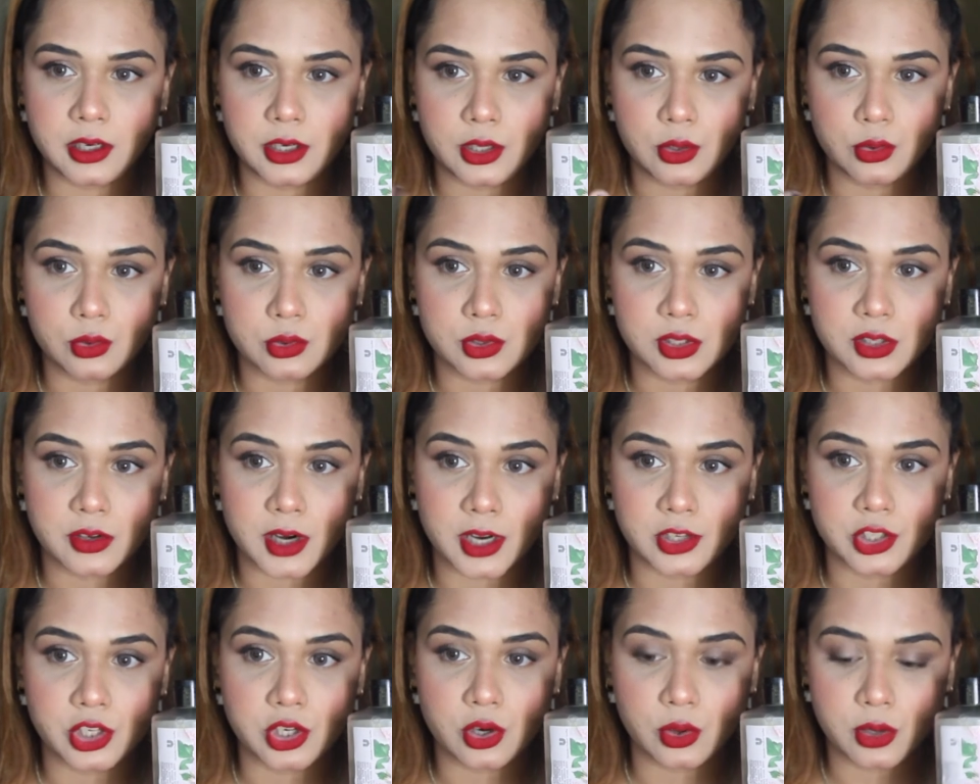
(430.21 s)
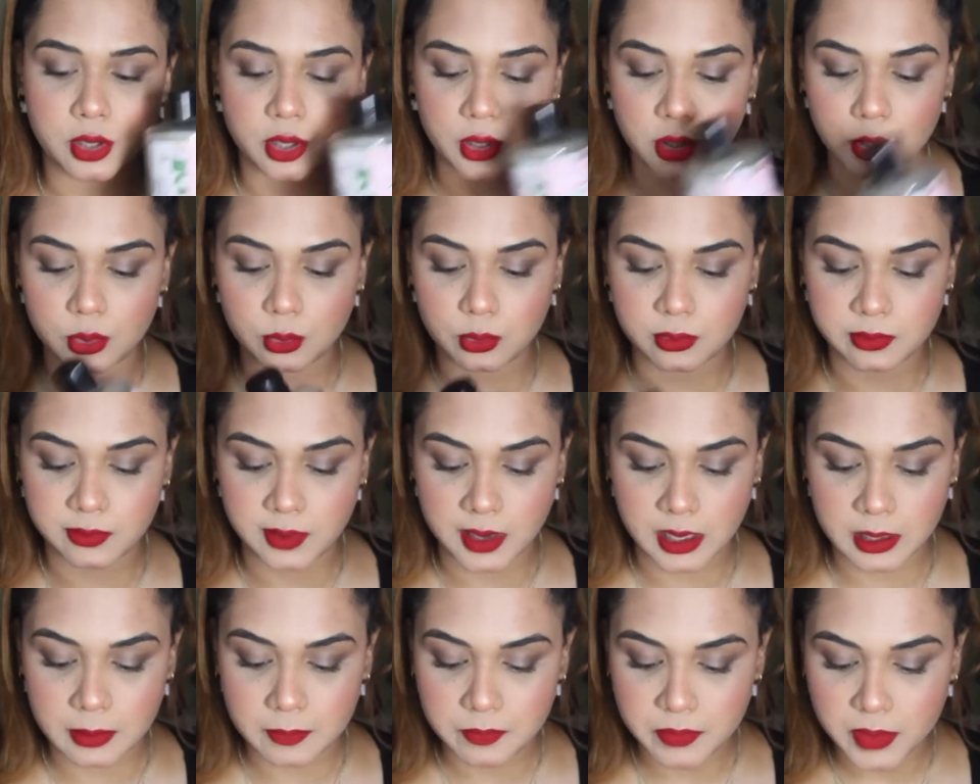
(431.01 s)
You scrunch it on your
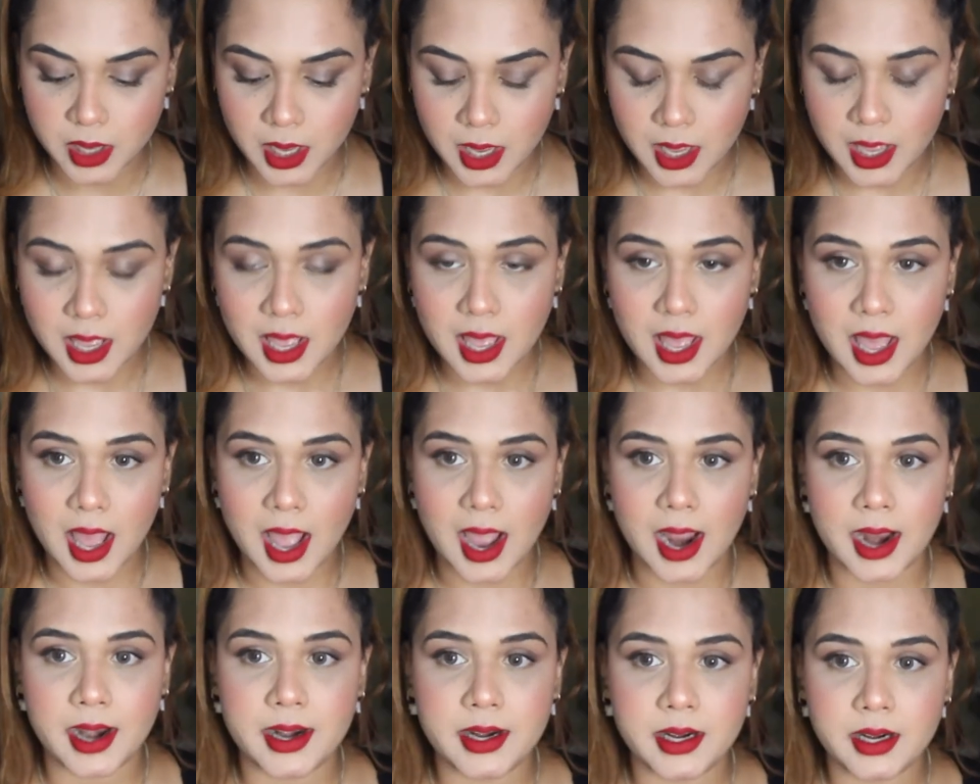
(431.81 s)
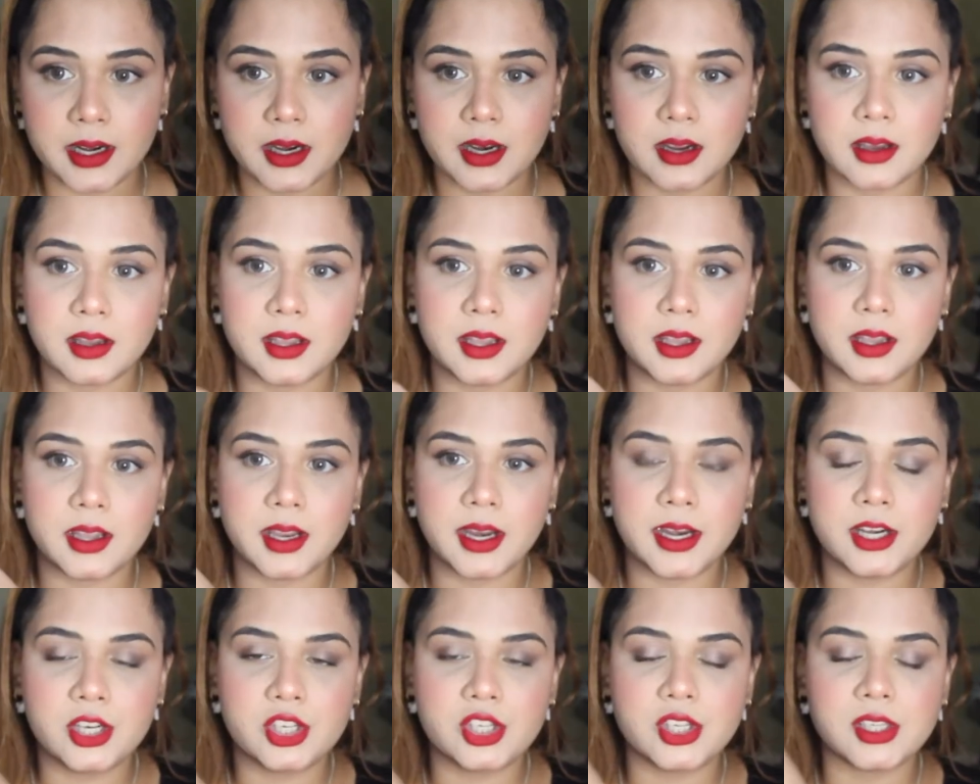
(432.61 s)
loofah and
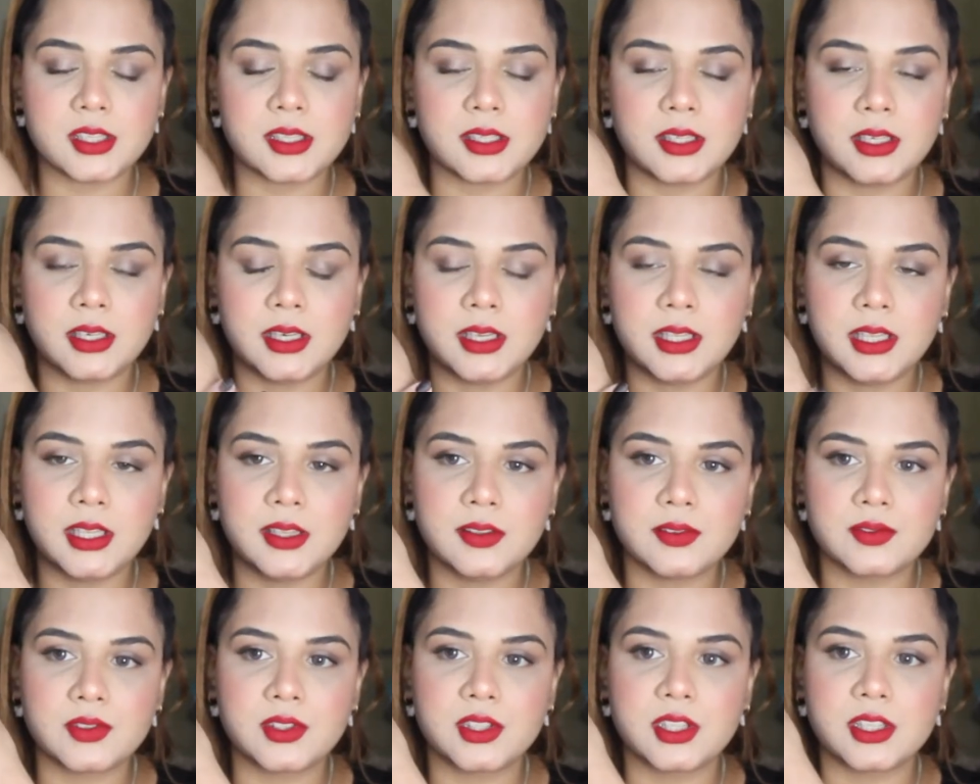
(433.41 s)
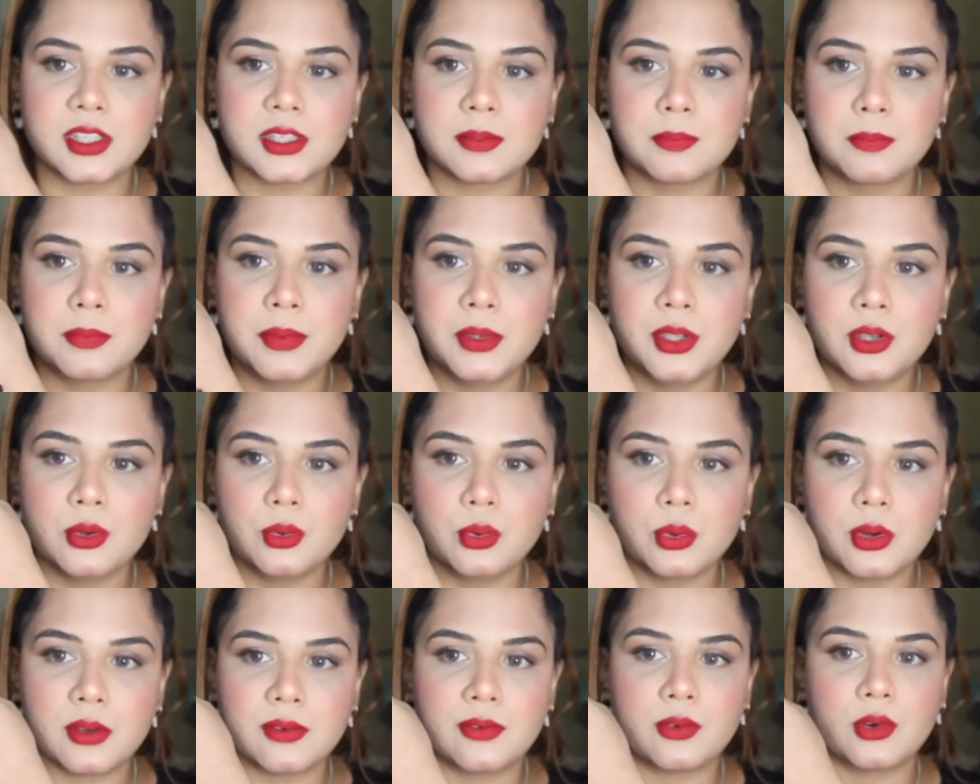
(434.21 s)
it just leaves this
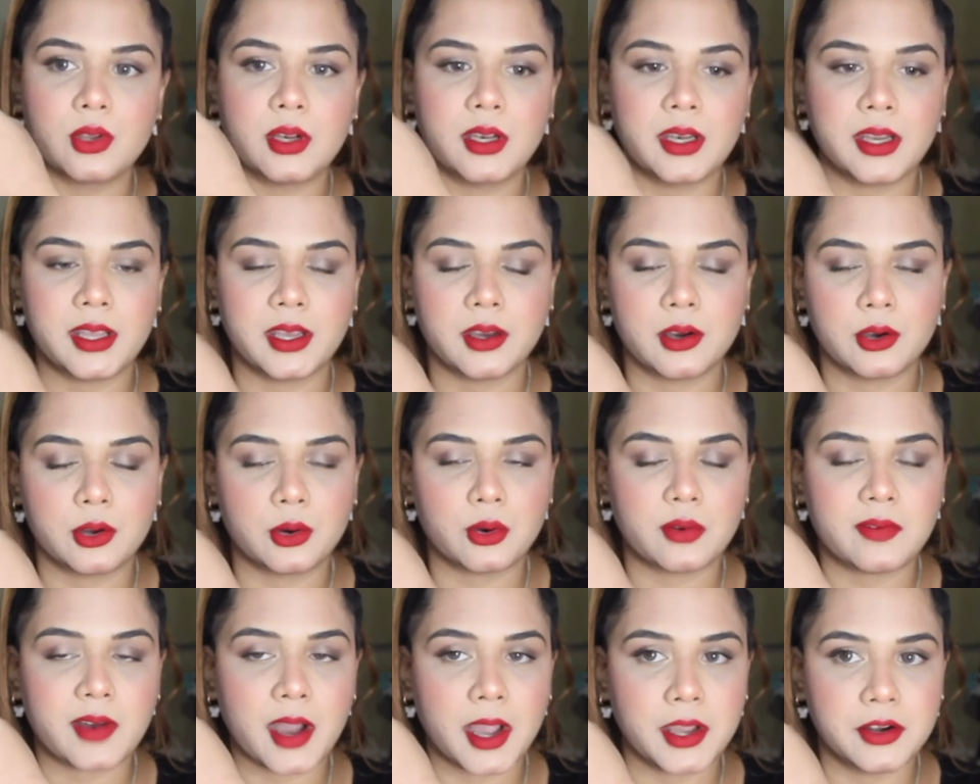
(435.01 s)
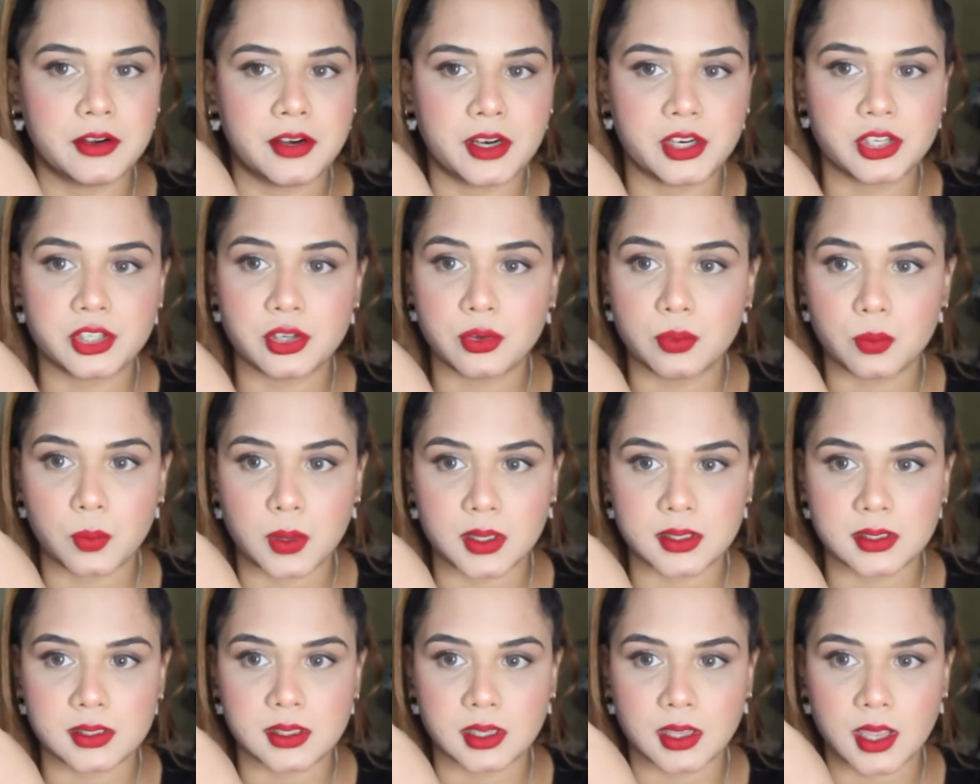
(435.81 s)
beautiful layer of hydration
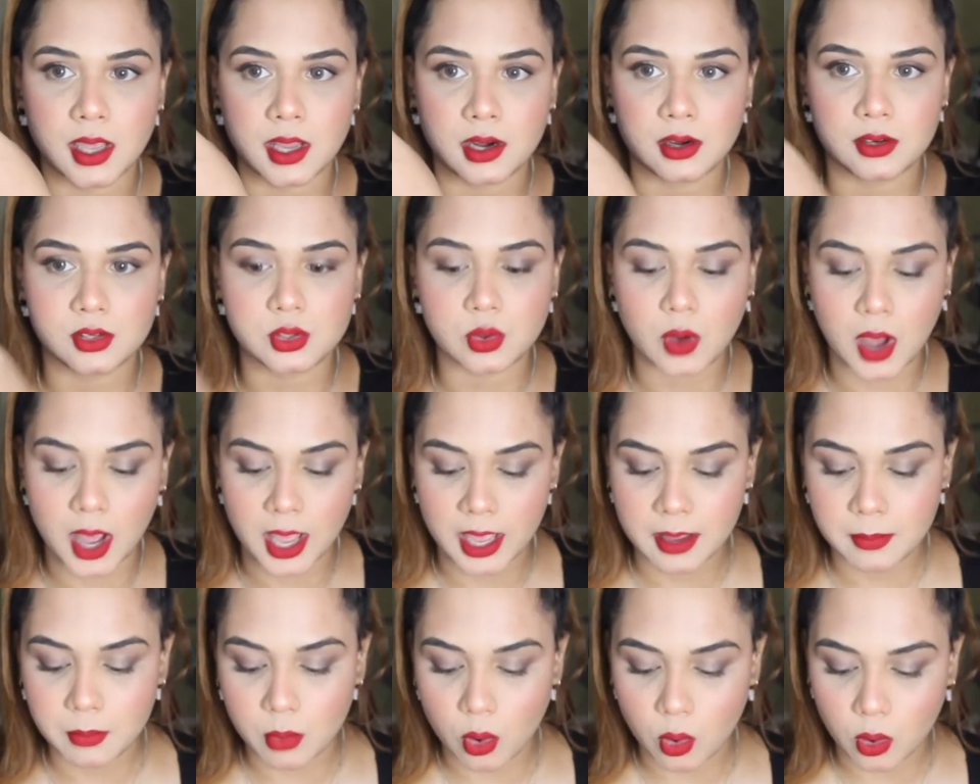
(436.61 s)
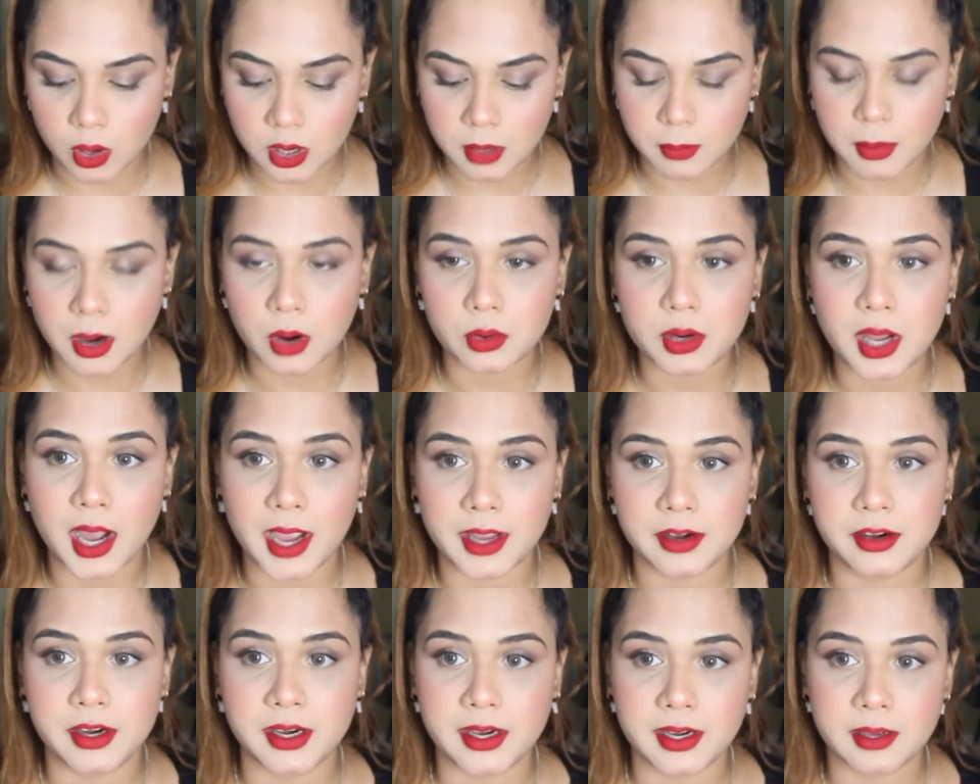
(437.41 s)
once again. So I am all about
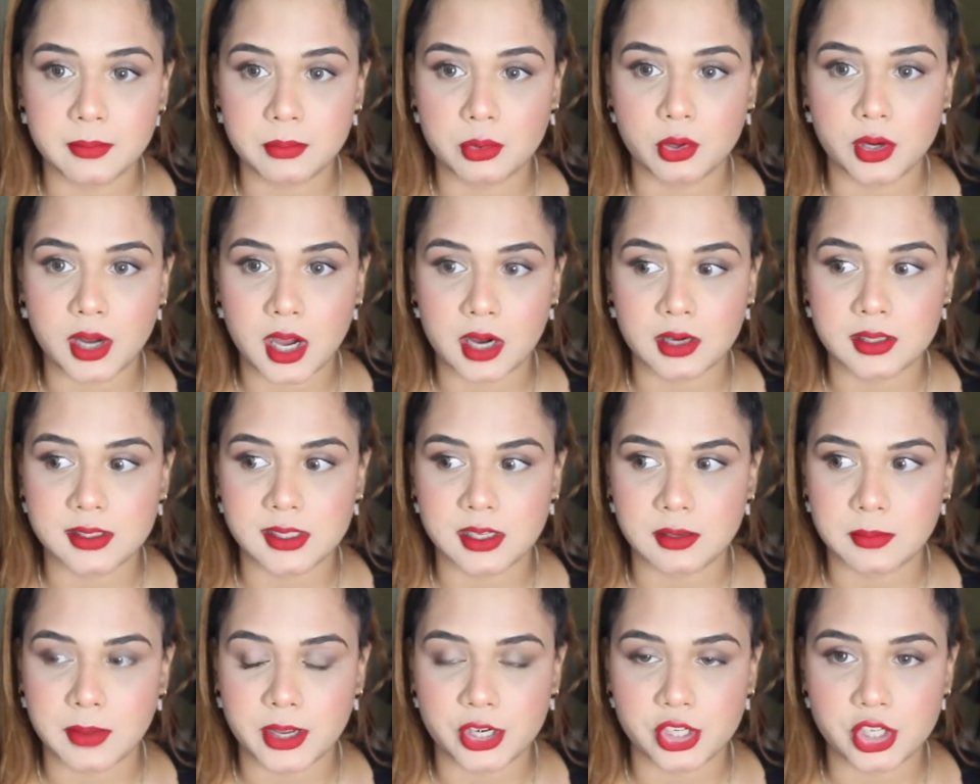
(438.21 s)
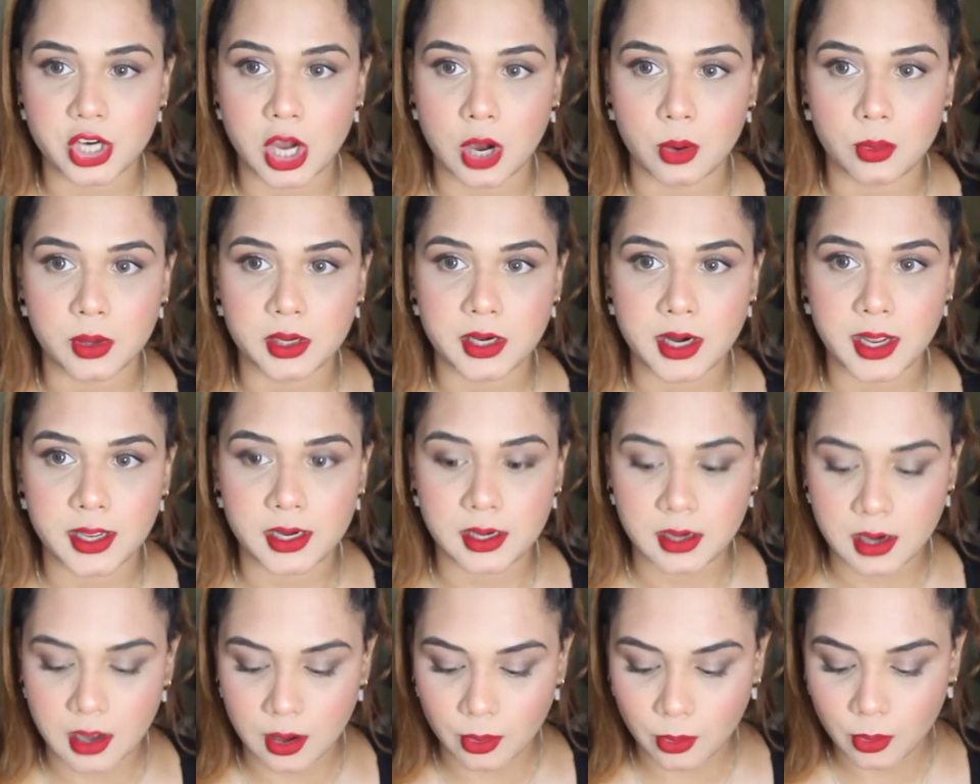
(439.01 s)
hydrating products in my shower
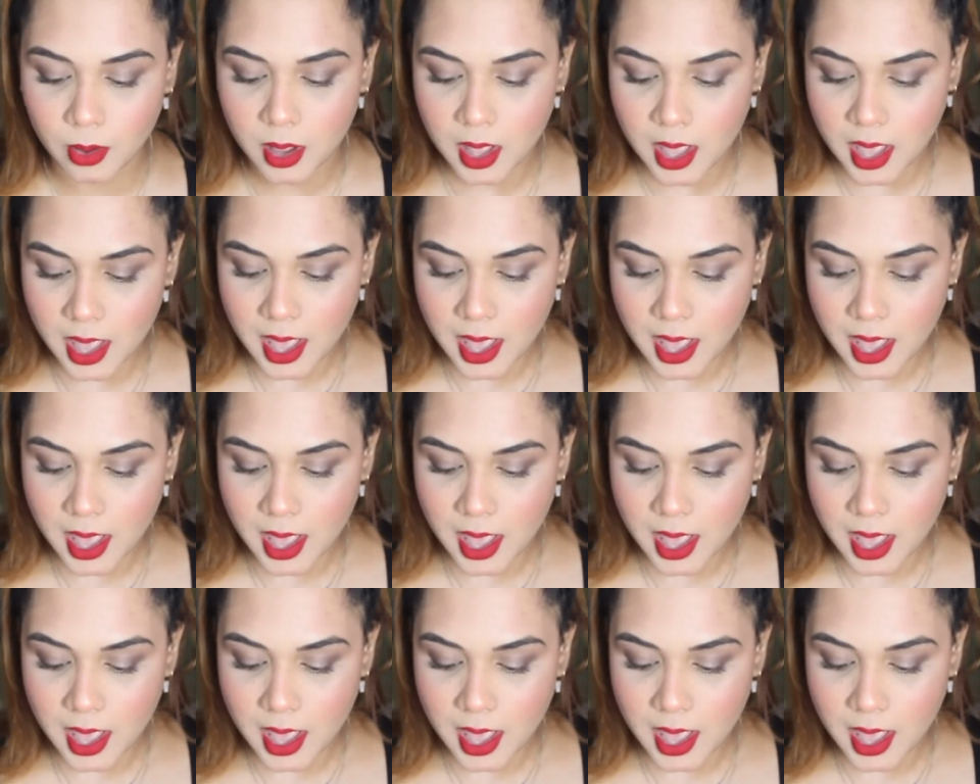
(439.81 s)
right now,